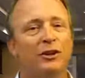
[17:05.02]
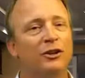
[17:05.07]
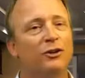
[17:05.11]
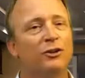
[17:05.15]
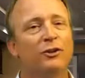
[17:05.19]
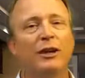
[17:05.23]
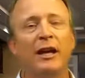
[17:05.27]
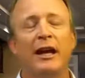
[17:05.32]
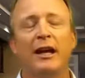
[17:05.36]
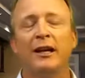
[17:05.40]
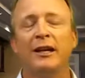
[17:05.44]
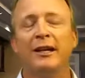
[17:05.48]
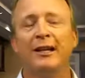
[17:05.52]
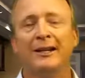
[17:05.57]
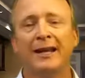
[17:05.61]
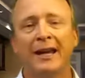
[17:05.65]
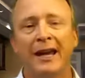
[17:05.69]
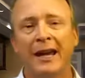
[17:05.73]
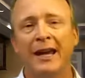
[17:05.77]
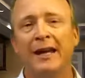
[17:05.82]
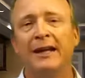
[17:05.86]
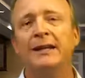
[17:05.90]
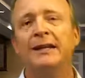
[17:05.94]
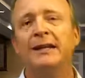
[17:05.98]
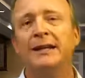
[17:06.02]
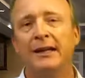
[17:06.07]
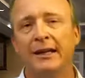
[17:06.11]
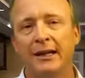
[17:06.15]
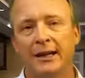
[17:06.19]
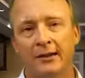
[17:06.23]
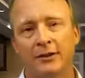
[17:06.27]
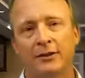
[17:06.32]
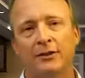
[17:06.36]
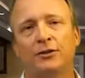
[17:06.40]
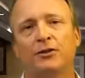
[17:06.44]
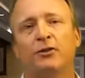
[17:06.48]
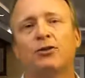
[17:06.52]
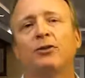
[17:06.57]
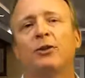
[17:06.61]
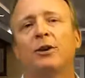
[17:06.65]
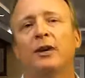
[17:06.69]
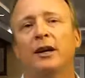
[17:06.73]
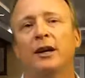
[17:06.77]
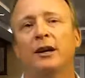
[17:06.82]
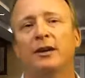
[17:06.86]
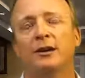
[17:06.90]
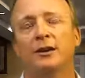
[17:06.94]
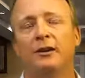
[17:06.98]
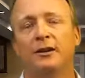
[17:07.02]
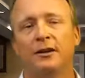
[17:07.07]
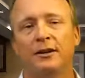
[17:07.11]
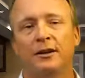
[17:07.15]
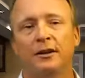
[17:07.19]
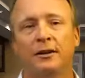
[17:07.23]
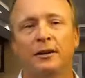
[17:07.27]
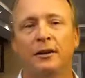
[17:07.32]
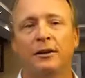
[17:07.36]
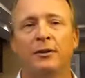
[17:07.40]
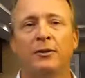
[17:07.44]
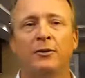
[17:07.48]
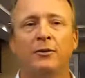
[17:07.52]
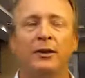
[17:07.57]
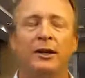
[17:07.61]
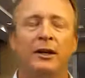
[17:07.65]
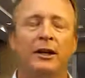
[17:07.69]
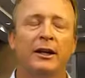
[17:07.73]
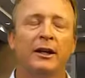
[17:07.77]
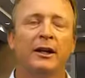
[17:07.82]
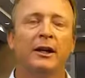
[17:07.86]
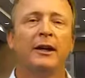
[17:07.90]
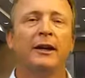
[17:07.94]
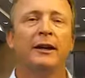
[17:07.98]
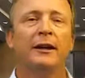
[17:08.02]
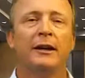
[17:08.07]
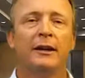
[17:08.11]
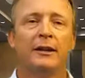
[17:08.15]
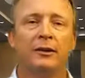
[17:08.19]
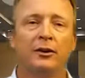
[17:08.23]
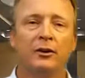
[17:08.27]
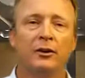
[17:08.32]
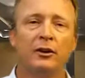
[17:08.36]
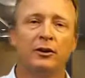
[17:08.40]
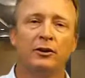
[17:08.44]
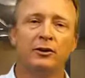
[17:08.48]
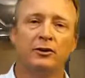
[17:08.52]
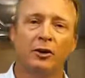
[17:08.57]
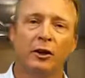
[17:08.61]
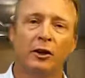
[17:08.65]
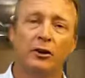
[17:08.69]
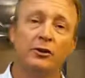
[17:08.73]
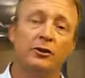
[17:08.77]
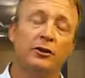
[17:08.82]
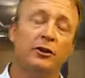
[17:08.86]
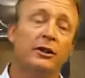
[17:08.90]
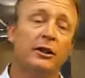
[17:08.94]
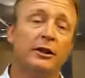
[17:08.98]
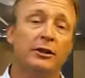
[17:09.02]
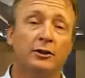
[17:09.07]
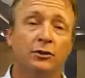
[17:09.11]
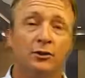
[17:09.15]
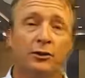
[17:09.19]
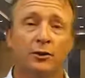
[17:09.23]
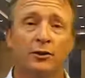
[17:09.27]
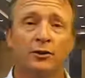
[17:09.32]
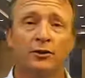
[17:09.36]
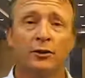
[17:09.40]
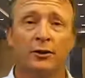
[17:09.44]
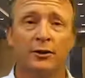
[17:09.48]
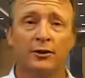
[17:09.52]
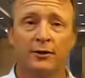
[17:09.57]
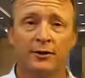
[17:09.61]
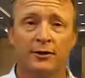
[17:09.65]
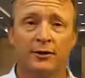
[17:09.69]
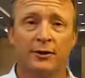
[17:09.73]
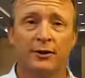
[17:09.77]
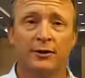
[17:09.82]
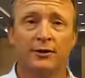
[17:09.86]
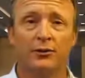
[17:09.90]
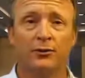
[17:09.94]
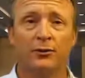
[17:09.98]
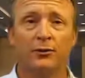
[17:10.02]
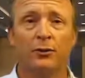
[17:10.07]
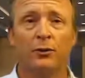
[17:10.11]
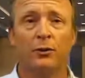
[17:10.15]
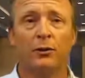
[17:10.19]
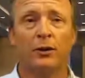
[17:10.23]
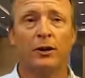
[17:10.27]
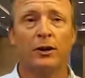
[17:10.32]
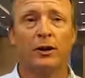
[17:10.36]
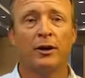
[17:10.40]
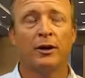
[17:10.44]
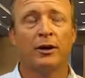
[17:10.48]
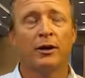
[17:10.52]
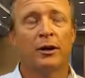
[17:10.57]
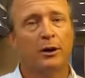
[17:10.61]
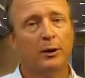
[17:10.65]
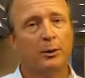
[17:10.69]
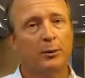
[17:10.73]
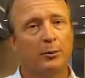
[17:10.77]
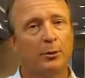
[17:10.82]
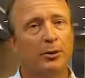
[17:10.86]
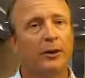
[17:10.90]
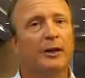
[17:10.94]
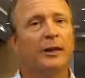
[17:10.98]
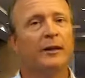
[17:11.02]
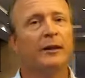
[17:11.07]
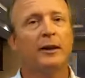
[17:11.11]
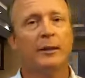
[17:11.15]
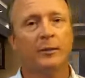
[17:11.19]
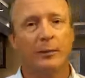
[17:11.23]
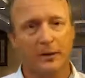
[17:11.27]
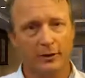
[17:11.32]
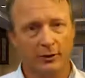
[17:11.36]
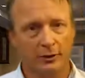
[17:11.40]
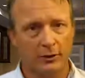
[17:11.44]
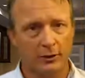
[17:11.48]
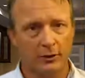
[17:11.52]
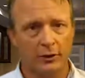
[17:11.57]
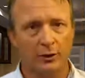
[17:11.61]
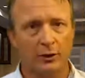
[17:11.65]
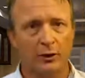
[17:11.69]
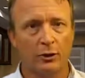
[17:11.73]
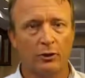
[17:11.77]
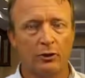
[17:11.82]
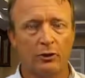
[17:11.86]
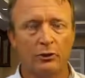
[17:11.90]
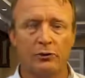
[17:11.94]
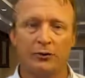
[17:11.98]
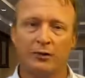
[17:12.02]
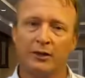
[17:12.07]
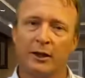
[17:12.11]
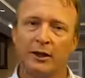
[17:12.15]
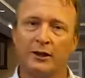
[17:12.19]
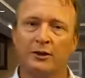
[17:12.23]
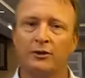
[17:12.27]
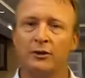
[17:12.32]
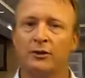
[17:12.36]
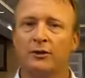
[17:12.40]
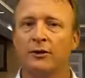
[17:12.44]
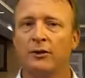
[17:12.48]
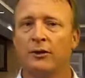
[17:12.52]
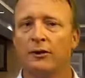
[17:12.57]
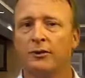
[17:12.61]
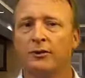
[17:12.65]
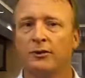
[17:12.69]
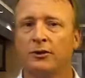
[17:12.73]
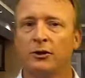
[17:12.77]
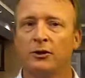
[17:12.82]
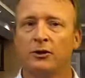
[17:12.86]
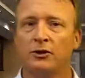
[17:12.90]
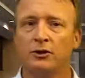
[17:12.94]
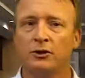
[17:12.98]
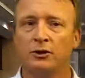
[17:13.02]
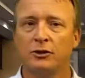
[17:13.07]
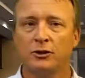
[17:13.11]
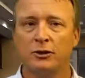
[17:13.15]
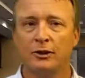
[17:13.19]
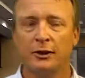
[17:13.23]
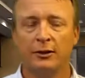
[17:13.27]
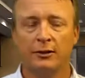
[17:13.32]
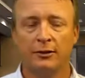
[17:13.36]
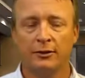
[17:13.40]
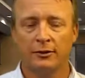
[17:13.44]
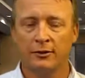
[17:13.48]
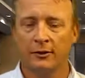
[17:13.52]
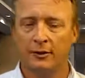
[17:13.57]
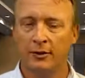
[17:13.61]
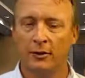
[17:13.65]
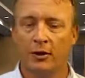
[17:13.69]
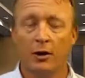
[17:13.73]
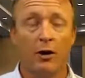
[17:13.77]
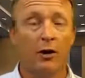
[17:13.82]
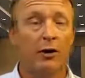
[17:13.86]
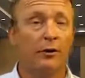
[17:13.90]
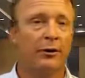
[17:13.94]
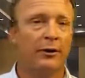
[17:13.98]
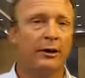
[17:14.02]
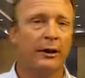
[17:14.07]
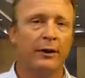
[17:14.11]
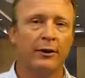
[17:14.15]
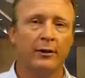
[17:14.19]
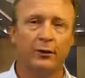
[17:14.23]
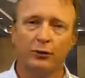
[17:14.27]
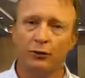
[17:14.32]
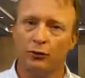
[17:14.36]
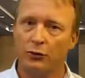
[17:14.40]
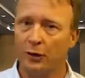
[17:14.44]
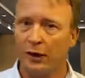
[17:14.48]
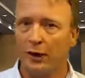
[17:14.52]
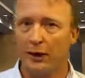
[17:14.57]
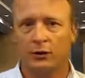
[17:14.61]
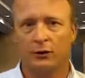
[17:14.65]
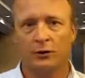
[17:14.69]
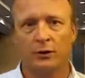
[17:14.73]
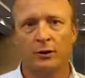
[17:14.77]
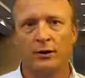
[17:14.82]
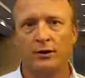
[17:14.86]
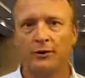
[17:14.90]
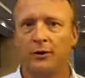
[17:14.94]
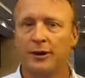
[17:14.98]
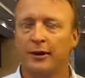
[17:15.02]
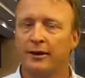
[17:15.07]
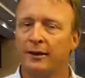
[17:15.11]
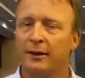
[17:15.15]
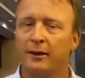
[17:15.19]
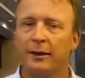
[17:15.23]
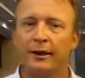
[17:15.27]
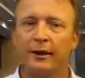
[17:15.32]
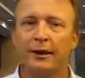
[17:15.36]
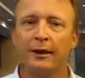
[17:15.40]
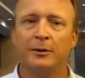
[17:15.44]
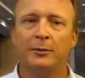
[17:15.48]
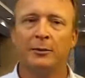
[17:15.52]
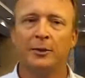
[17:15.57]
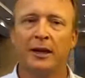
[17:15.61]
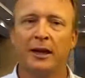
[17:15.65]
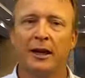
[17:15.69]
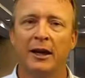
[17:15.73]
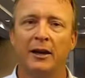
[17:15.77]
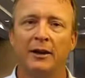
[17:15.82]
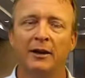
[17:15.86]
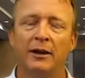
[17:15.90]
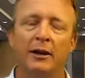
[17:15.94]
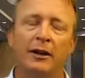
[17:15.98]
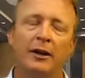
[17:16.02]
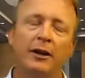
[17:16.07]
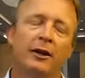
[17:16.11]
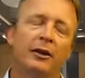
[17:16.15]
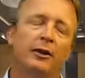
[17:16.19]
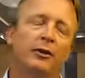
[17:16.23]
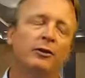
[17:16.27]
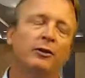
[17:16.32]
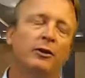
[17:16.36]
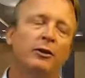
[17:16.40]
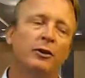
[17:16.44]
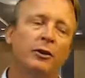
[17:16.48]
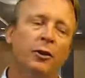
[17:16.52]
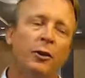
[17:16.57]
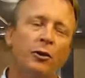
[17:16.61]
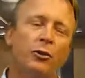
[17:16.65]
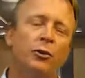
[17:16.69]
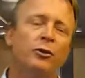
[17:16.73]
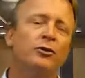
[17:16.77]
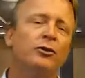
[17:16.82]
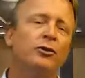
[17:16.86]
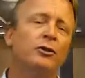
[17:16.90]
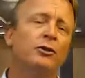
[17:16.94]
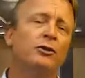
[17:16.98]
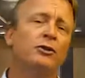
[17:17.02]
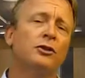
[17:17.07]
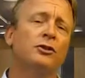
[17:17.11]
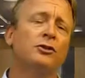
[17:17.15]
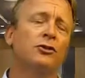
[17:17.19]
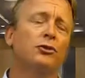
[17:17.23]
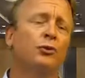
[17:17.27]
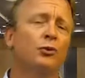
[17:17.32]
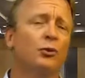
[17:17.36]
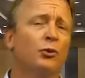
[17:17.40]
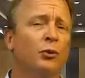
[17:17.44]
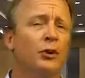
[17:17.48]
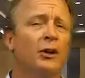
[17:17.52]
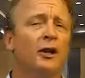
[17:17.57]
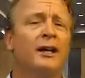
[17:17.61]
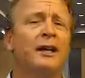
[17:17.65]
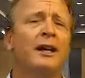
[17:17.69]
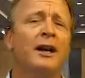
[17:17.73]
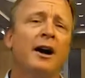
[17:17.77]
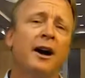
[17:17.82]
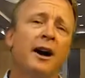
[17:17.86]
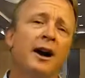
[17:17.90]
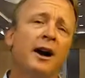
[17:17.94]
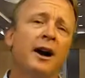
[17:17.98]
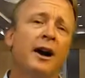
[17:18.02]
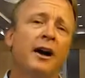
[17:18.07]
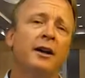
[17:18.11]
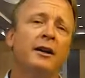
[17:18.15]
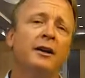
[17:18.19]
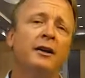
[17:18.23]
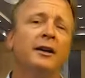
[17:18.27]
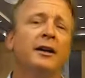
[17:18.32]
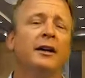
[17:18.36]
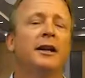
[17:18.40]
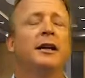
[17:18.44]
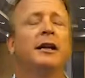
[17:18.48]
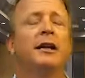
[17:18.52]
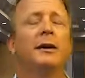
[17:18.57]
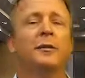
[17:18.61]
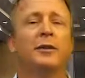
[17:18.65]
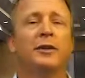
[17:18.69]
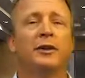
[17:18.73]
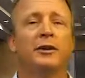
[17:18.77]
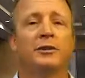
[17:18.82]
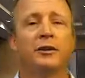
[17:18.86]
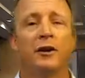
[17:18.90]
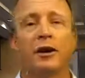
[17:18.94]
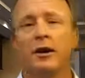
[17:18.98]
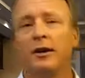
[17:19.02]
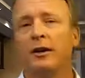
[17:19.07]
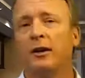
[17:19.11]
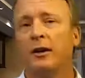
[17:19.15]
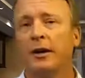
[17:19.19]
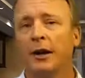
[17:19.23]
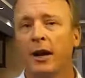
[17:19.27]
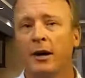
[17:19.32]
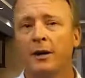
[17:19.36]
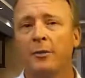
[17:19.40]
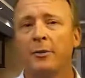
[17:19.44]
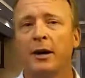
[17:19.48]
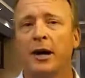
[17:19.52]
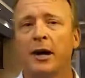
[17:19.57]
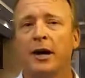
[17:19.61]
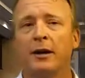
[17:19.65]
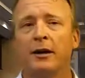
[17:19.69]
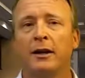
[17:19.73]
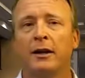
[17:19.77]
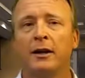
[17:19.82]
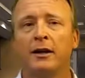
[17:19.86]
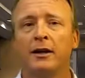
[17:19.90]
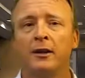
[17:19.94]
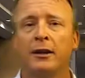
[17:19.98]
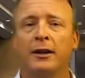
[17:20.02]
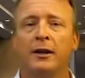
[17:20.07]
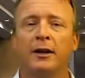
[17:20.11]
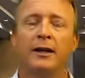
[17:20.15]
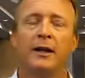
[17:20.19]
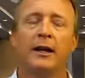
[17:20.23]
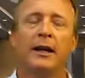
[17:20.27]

you could do that in any industry, you know. And then you could charge additional services for putting them into the local sections of the search engines and all the other directories that they need to be at. So local search is really hot, and I'm going to talk a lot about it